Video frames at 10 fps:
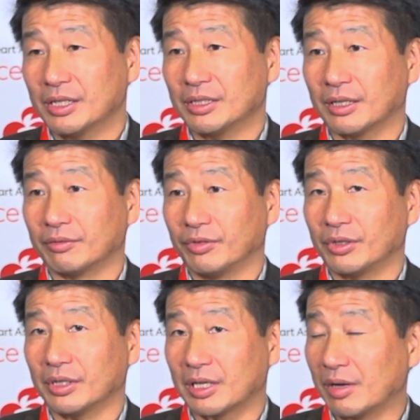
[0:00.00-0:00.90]
yet
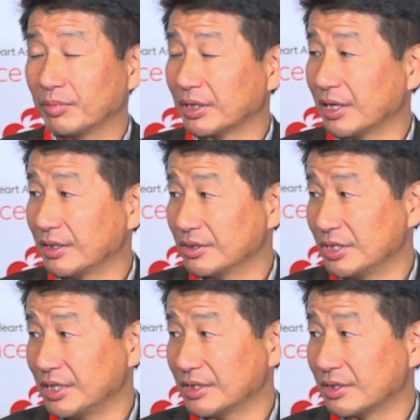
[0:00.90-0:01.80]
very complicated
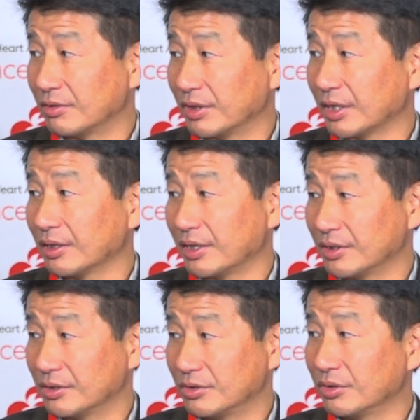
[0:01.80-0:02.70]
genes are
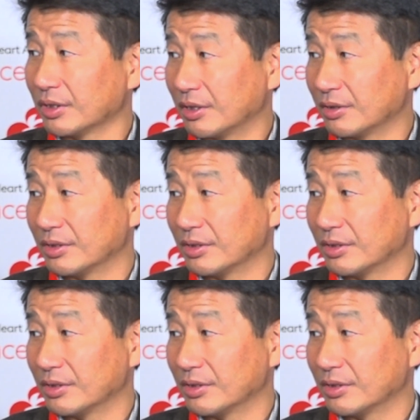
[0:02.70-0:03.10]
regulated during heart